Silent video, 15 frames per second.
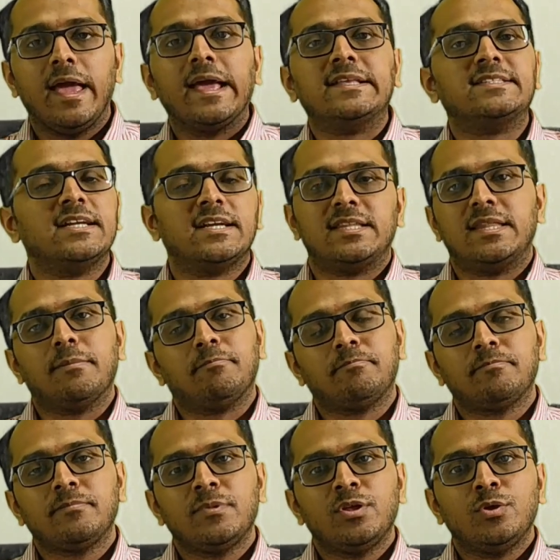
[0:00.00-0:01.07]
exit them.
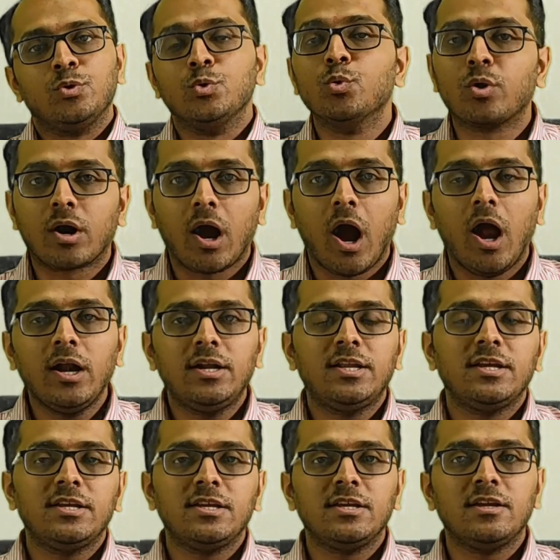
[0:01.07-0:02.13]
You can't
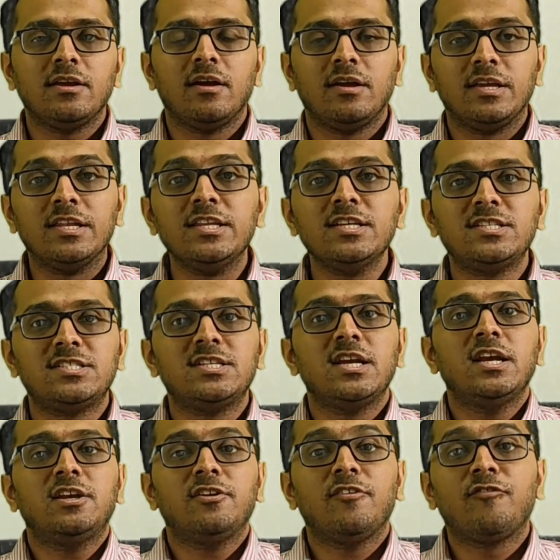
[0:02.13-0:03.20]

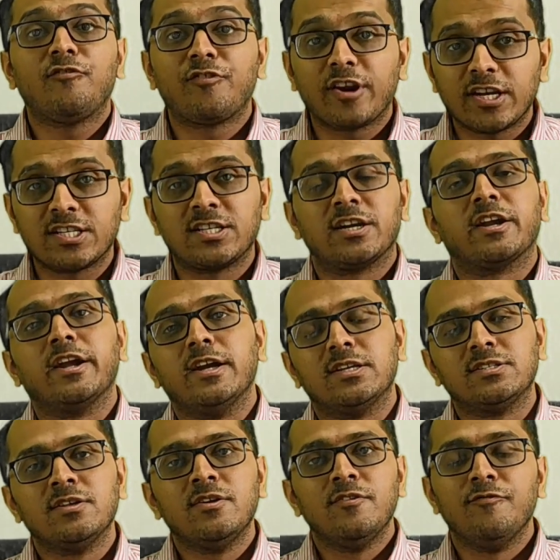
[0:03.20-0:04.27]
initiate fresh
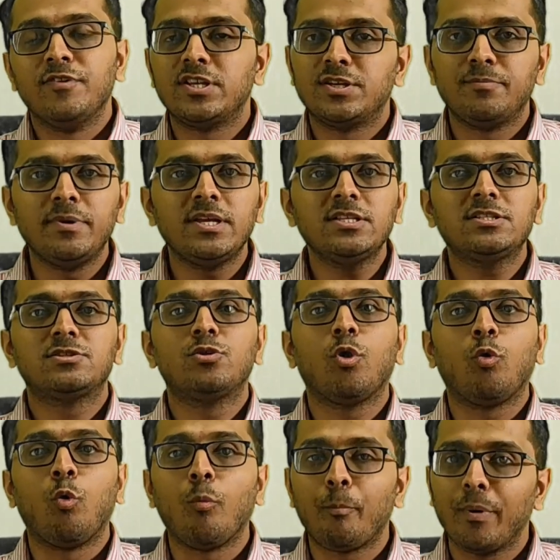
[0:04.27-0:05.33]
trades, which means the
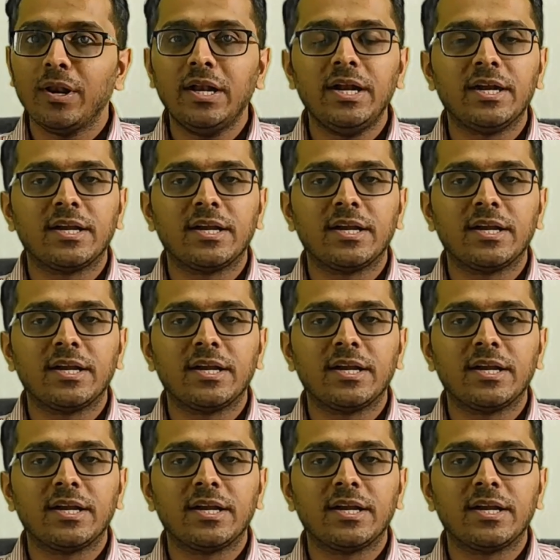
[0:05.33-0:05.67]
open